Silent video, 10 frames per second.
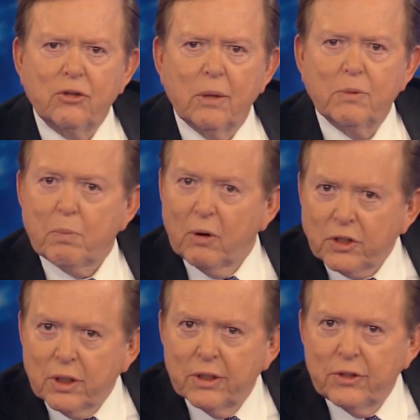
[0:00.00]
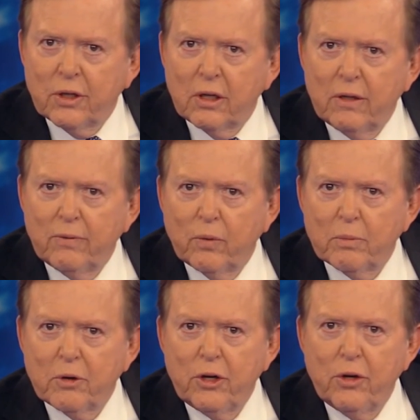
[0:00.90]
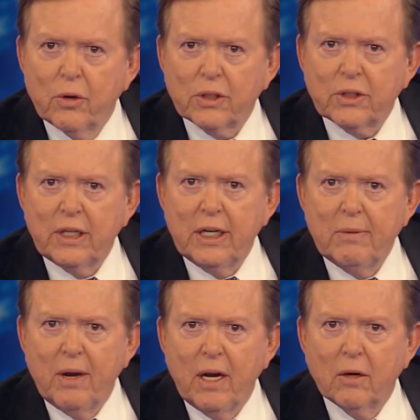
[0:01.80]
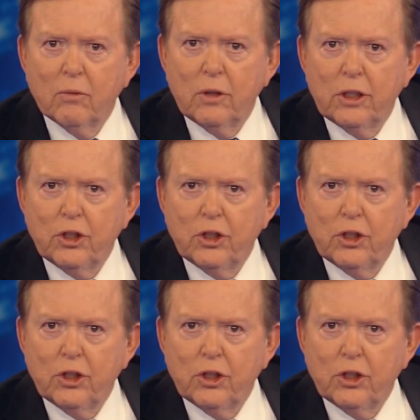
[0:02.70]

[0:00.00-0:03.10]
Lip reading: Trump's personal attorney, former New York City Mayor Rudy